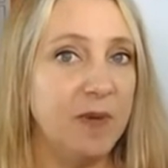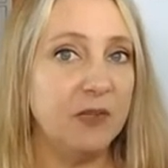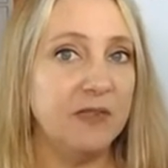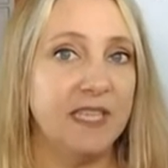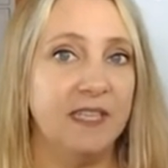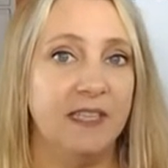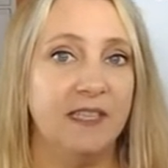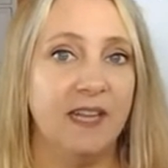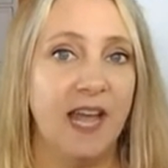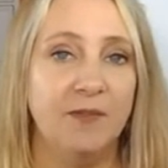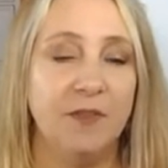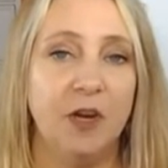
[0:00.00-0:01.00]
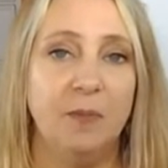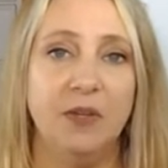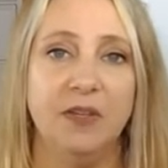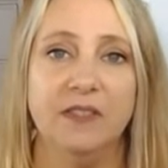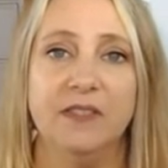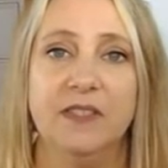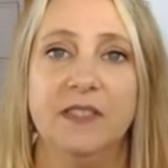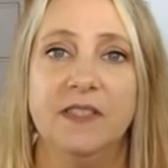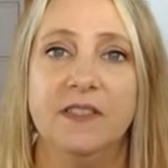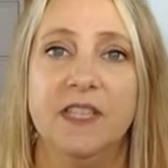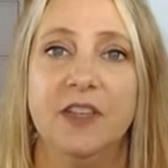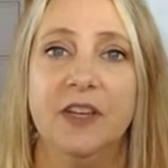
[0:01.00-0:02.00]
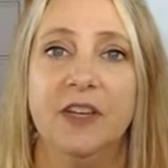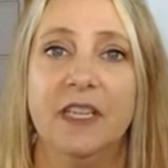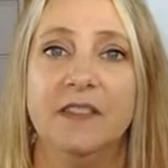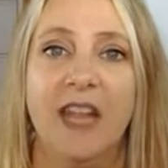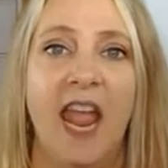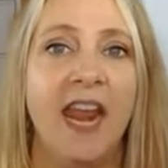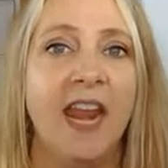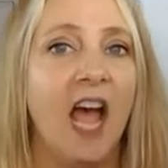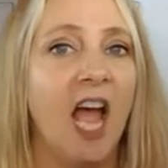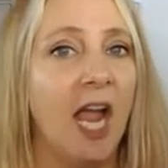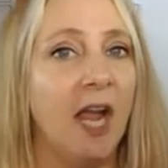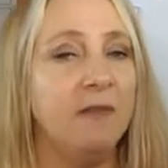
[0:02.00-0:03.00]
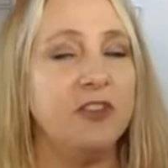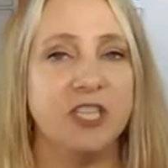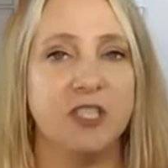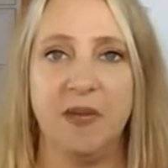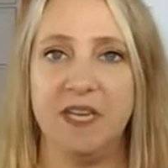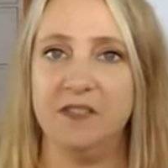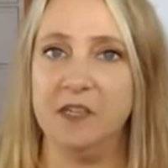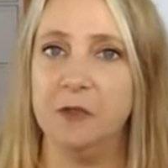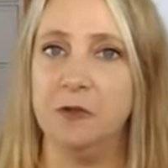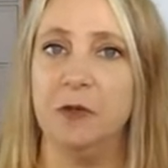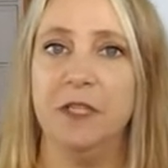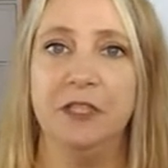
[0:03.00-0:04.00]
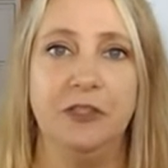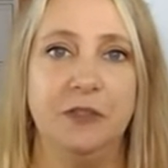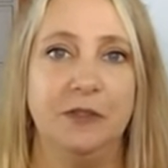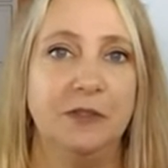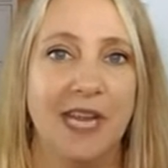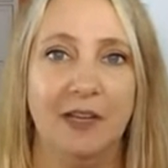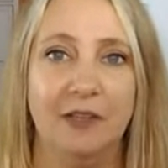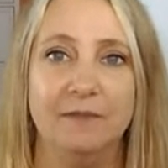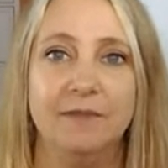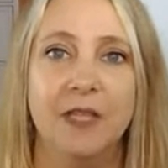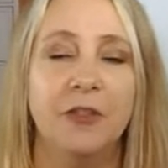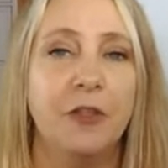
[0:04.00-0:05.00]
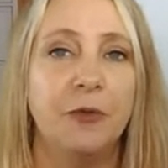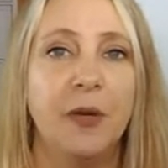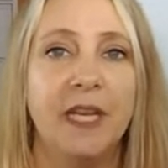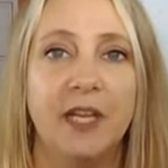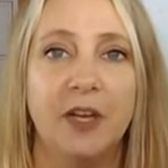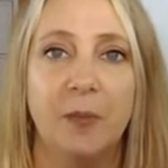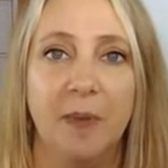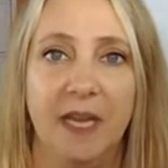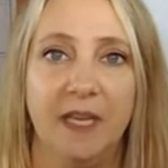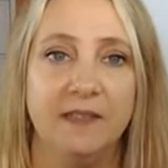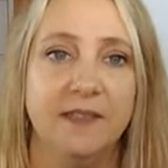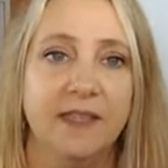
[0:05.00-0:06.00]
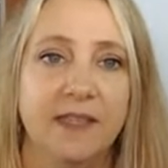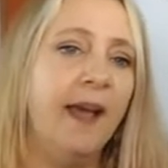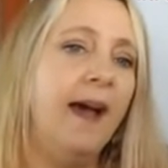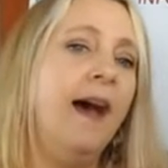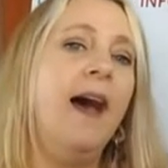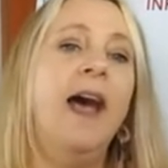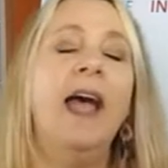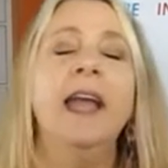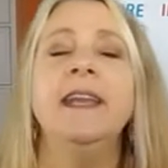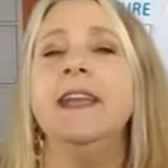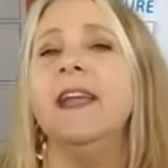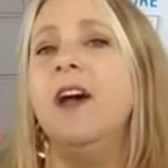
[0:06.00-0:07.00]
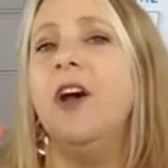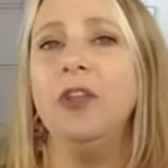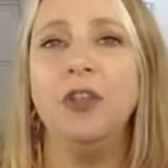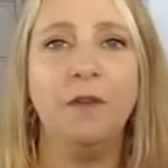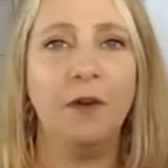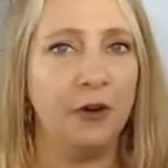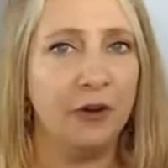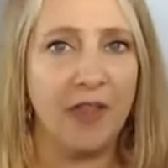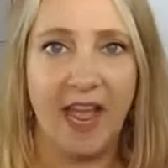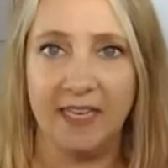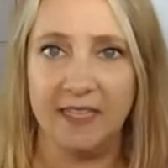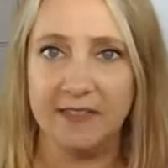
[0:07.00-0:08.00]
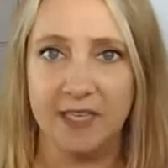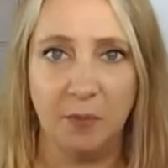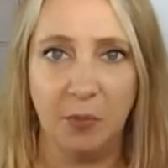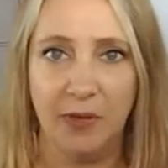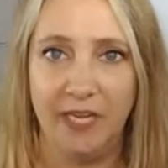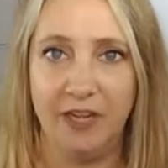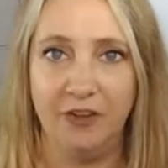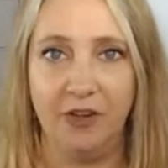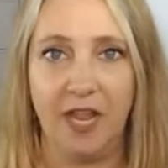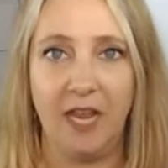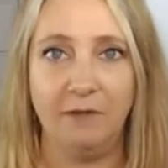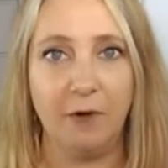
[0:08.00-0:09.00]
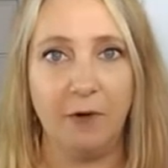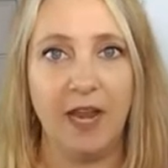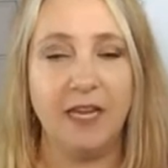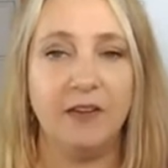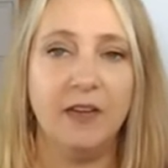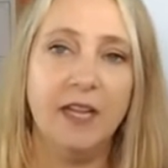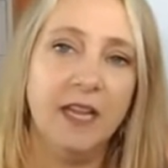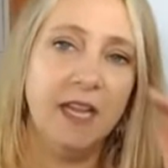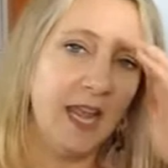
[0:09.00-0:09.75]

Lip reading: been using a lot of their books in these series. And I've just picked a traditional tale, The Three Little Pigs. I know you've heard that at some point in your life, right?